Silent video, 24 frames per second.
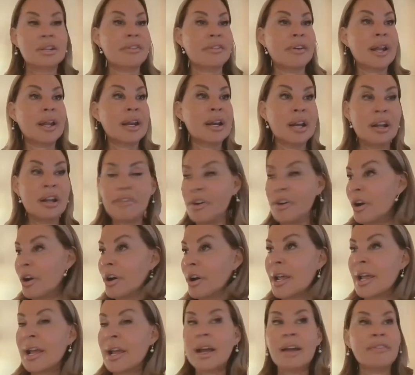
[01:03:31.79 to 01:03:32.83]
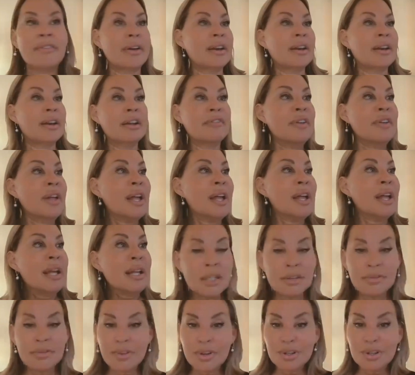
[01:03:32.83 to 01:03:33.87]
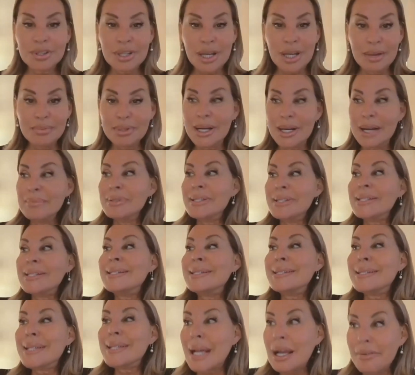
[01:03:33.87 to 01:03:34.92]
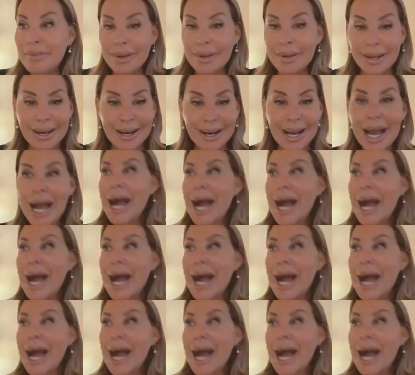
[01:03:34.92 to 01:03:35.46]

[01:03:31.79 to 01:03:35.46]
I've had enough heartache, I've had enough difficult times, and I'm sick of it.